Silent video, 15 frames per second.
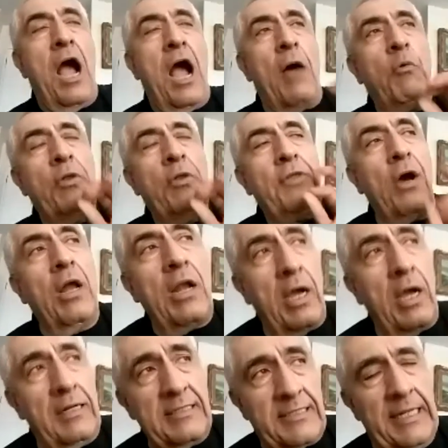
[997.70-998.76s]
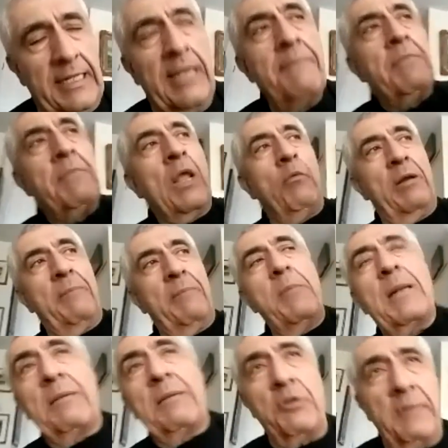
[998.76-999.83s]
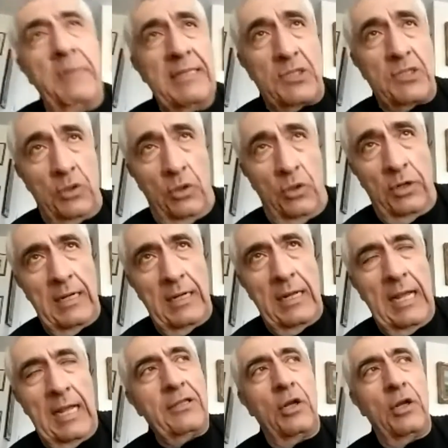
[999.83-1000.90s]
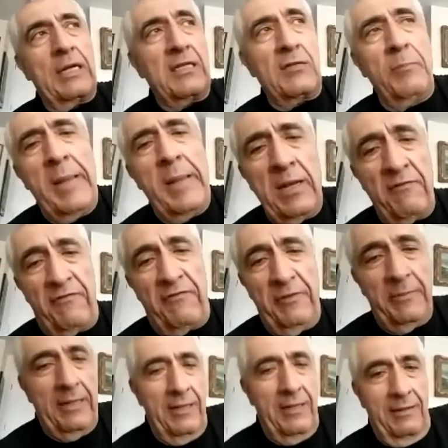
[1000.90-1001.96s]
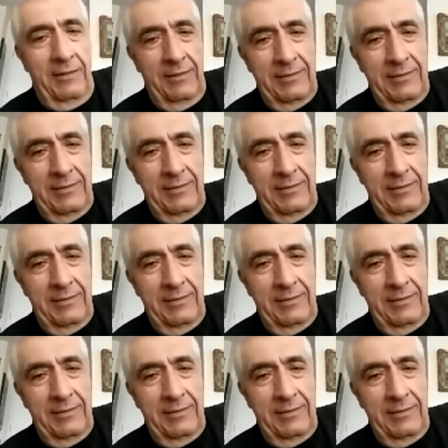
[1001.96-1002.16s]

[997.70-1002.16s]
With all honesty, when people come to my store, I don't look at this male and female.